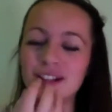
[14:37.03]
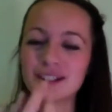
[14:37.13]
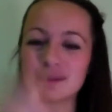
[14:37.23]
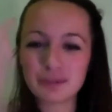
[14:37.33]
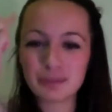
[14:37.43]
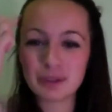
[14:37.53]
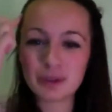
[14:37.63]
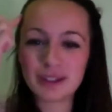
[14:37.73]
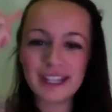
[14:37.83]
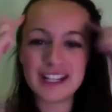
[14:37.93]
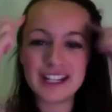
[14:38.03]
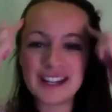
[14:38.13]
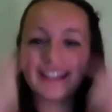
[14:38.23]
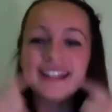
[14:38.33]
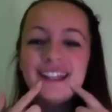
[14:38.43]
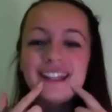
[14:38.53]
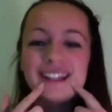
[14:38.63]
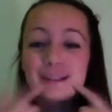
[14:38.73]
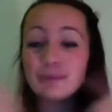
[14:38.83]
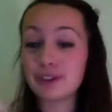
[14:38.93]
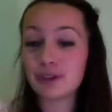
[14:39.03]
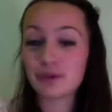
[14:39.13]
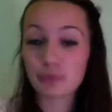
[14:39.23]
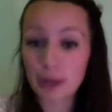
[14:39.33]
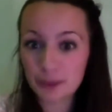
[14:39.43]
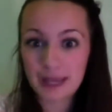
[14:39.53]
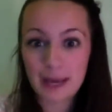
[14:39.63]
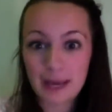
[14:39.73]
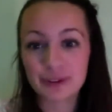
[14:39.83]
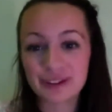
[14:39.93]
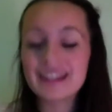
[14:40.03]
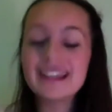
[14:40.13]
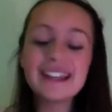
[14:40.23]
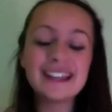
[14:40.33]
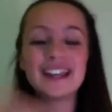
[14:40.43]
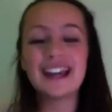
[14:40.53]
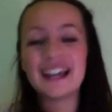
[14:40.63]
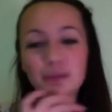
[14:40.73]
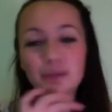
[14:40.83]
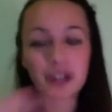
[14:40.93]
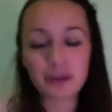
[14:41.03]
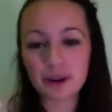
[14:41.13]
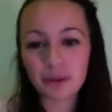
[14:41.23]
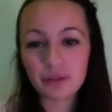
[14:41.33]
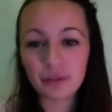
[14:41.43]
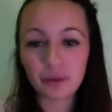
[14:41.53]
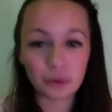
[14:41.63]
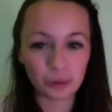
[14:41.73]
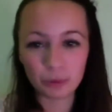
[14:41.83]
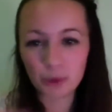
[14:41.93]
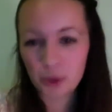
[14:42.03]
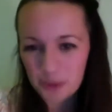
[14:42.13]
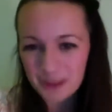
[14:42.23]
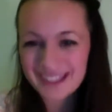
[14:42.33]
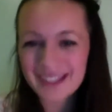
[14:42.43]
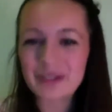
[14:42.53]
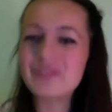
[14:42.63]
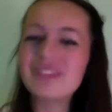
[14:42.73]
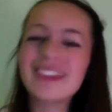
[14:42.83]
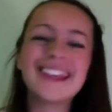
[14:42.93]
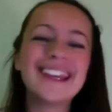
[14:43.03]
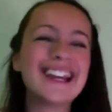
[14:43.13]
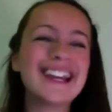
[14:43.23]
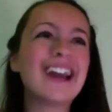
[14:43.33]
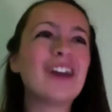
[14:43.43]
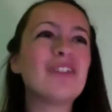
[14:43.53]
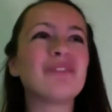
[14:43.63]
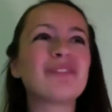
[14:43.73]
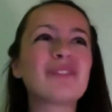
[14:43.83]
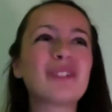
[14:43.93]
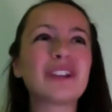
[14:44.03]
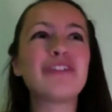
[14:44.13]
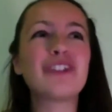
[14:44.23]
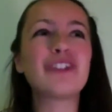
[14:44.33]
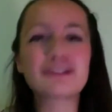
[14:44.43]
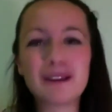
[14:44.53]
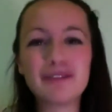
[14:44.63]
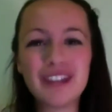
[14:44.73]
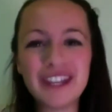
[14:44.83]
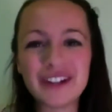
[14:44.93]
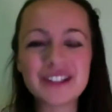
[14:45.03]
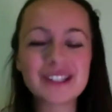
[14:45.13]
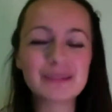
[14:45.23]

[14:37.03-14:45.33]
between here and here, something weird would happen, and it would come out all warped. So when I first made videos,